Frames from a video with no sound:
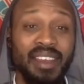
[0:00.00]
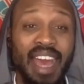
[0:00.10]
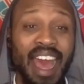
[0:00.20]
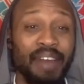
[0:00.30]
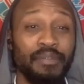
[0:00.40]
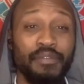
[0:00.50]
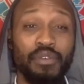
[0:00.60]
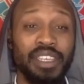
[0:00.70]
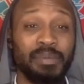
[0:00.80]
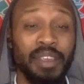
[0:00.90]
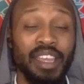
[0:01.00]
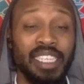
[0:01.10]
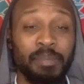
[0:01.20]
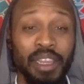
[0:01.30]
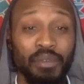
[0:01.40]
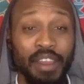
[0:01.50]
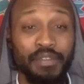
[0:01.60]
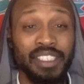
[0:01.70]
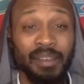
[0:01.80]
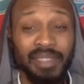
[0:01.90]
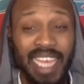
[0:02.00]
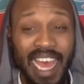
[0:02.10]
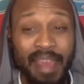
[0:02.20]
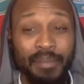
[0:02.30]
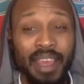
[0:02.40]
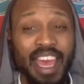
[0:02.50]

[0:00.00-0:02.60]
I haven't thought it's been great for some time.